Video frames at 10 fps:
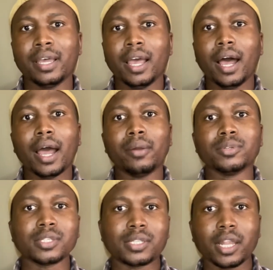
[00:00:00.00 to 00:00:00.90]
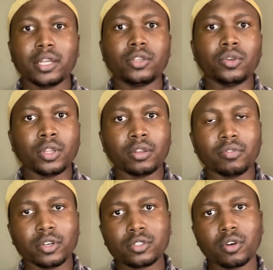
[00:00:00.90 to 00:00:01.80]
I was telling you in the
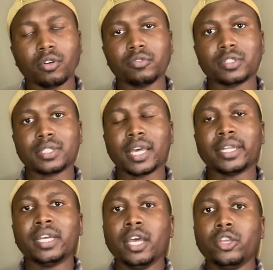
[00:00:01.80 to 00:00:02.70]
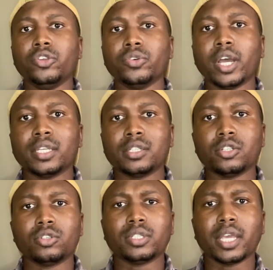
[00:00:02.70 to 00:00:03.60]
voiceovers that you guys need
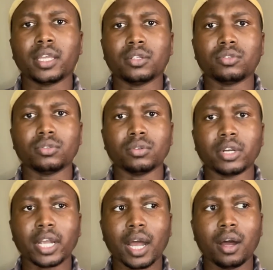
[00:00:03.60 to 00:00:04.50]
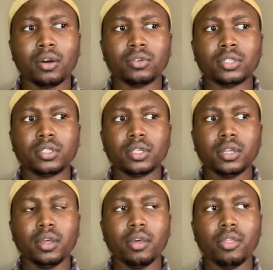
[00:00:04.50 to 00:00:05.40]
to take into account
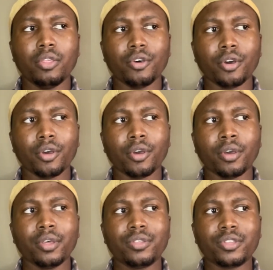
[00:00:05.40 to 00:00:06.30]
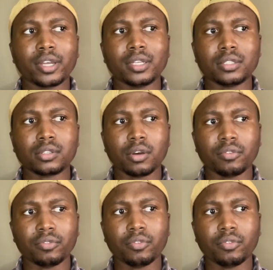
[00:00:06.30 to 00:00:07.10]
the thickness of